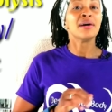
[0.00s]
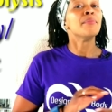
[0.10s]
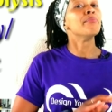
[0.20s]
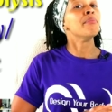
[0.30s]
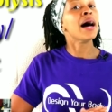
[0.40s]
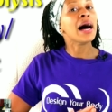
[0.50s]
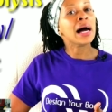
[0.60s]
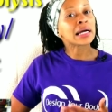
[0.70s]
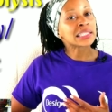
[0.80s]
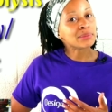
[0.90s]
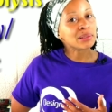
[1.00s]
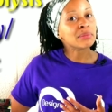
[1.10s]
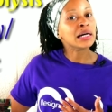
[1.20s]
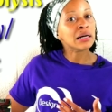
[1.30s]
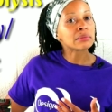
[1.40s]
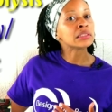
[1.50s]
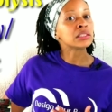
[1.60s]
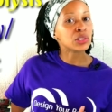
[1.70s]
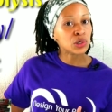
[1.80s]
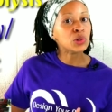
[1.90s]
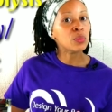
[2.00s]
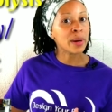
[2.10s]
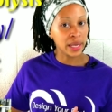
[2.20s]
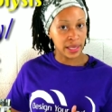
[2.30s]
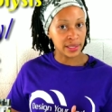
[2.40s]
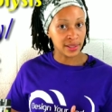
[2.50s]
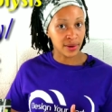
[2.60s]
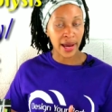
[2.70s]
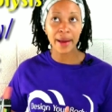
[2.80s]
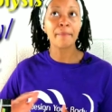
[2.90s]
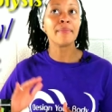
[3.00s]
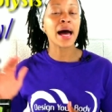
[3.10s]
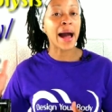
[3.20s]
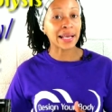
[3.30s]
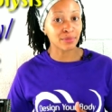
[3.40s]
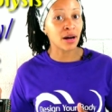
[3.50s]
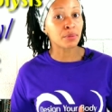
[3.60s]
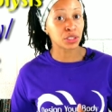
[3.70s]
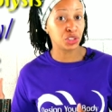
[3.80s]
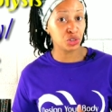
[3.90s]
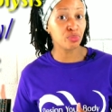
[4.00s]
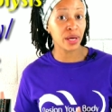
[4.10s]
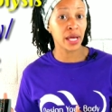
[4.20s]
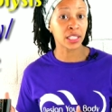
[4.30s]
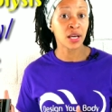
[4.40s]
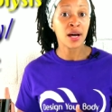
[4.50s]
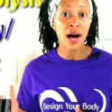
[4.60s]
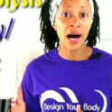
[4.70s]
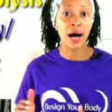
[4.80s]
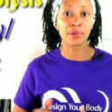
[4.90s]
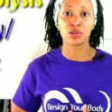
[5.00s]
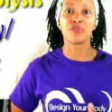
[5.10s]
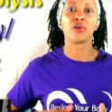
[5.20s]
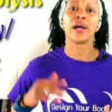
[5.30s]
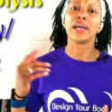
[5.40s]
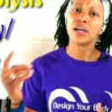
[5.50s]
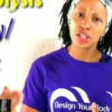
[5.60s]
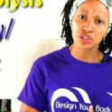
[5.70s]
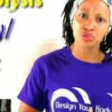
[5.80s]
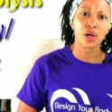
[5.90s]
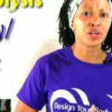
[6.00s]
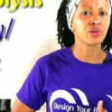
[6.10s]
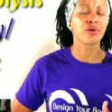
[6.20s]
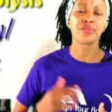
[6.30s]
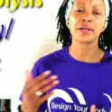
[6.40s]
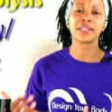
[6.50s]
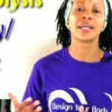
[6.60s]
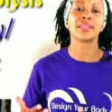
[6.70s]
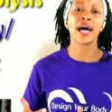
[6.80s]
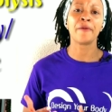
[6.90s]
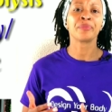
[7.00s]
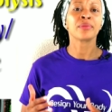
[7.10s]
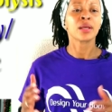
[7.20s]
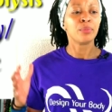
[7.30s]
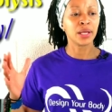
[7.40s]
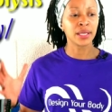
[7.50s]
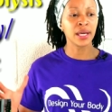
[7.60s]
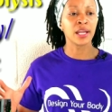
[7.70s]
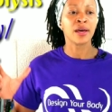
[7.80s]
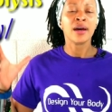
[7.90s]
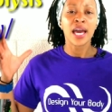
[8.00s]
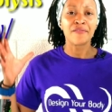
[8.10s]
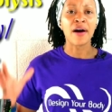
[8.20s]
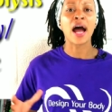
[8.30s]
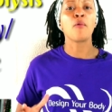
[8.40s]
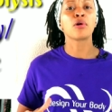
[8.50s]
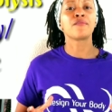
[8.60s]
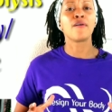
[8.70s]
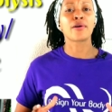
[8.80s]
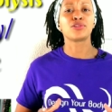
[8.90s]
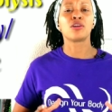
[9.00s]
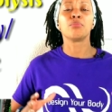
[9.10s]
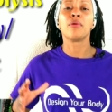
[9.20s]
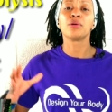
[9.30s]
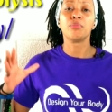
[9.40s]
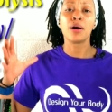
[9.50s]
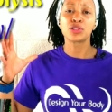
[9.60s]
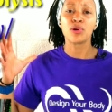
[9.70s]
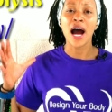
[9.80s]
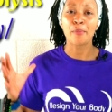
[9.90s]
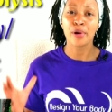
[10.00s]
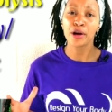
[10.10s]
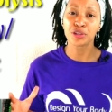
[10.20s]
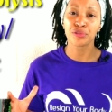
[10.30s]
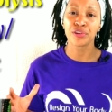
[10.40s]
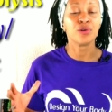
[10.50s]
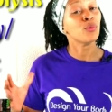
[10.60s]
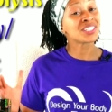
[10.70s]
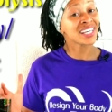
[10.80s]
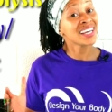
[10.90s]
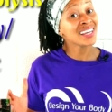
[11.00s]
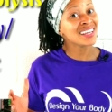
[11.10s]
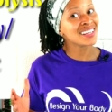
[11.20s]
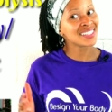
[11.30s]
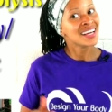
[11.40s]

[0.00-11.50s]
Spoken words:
maximum up to 2 minutes, okay? Maximum up to 2 minutes. So if you're an 800 runner or things like that. But again, if I want to focus on muscle hypertrophy, which is,